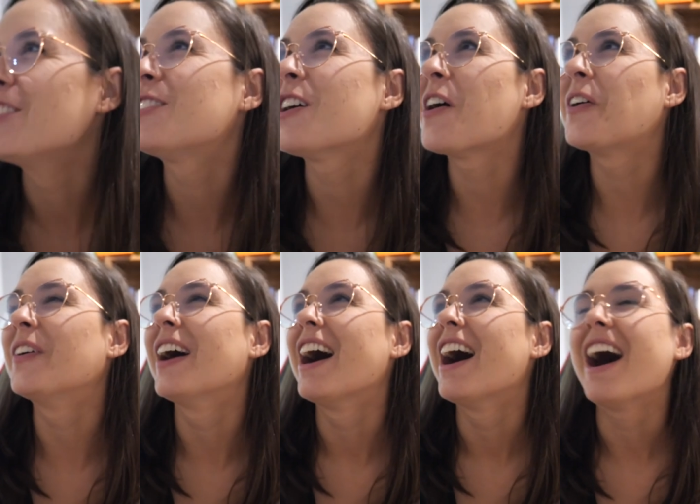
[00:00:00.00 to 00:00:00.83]

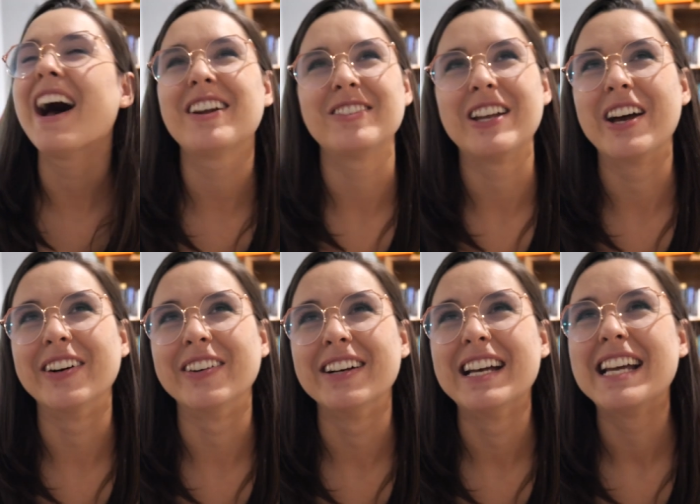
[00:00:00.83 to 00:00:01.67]
so, I don't
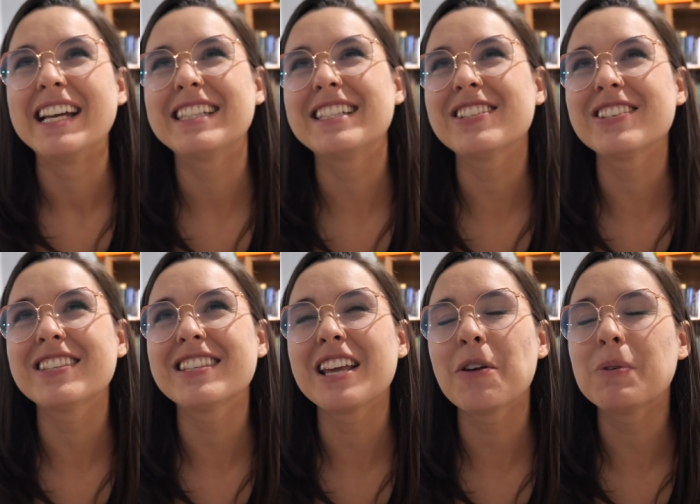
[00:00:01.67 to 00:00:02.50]
know. It's
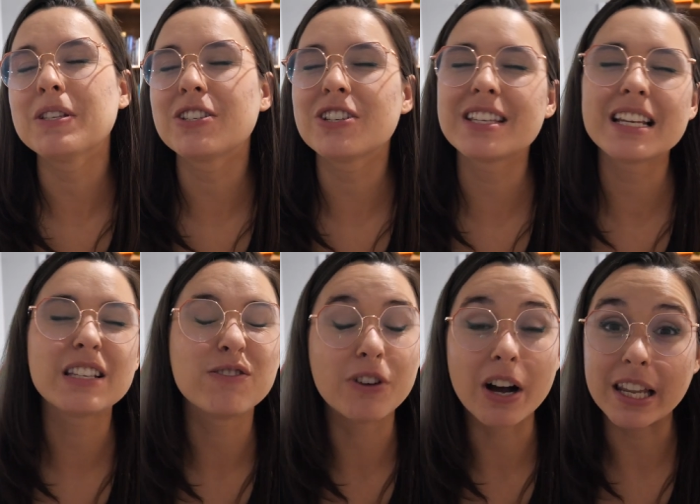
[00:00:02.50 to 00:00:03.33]
just, it was just,
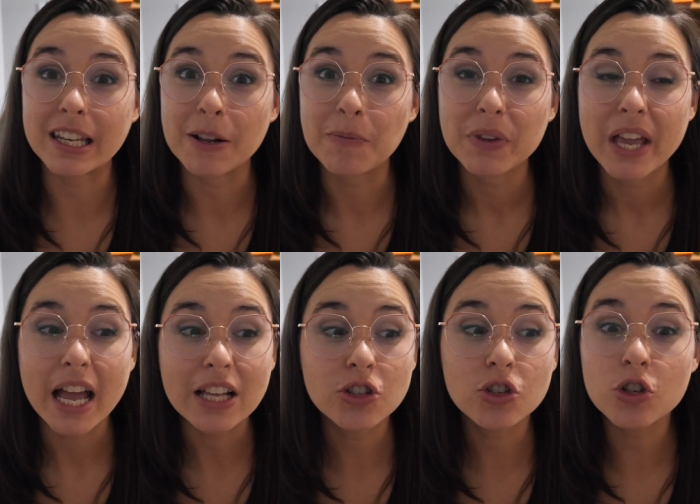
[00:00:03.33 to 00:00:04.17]
it's fun.
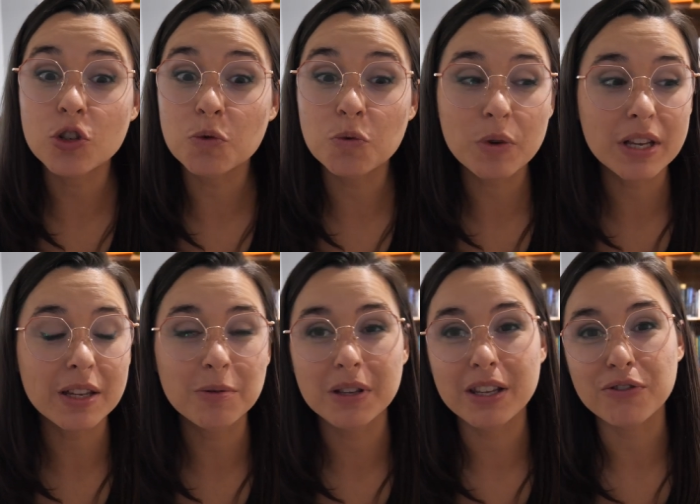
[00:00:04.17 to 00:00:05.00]
It's just
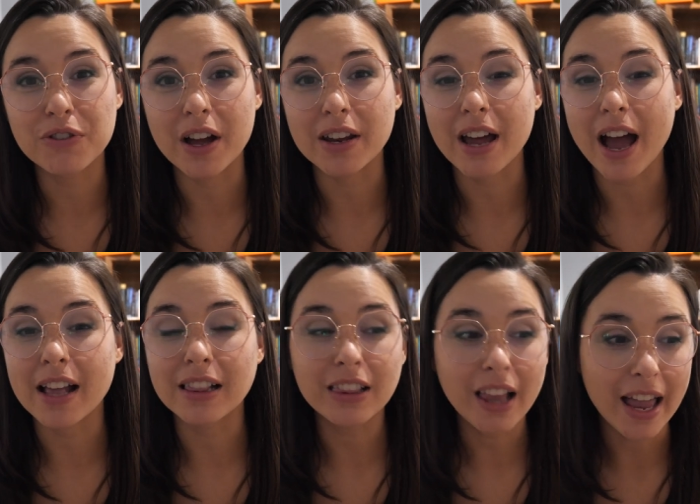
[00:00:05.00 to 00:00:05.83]
really, really fun.
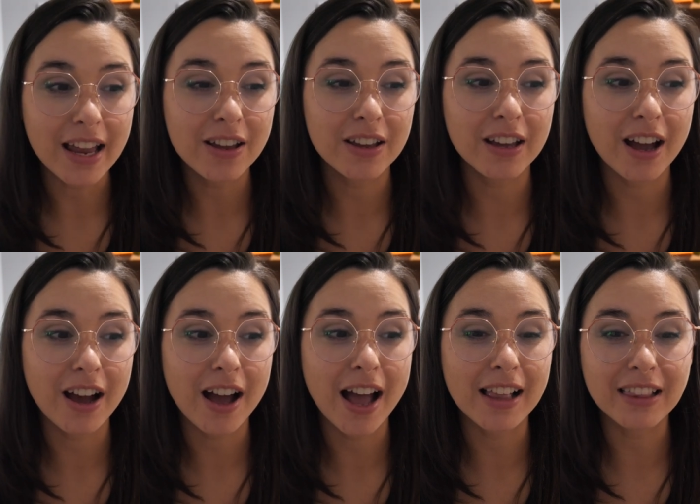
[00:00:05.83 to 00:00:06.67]
I like,
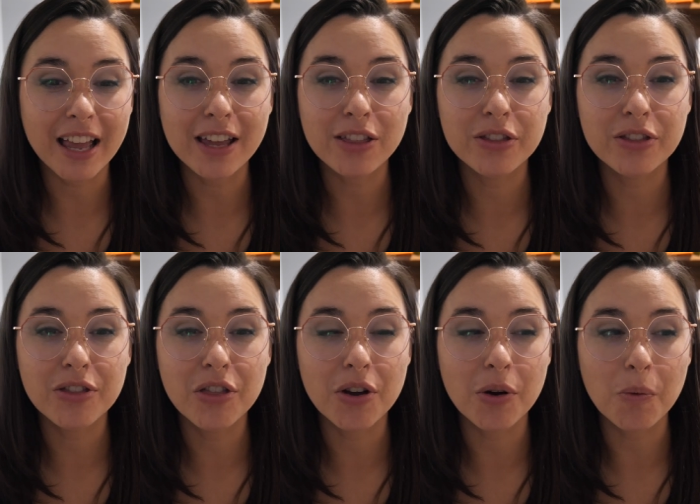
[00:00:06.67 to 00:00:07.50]
I
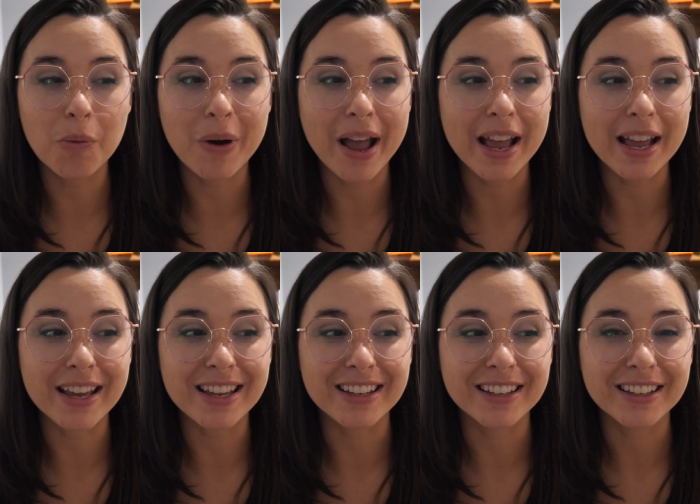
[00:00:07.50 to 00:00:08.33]
like the
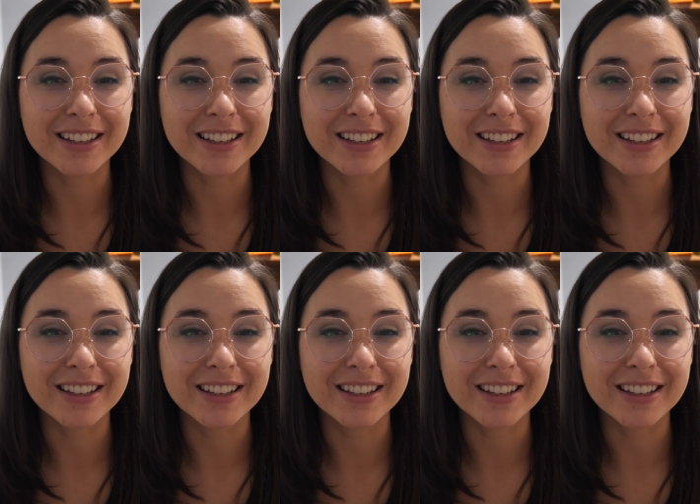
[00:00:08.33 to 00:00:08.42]
way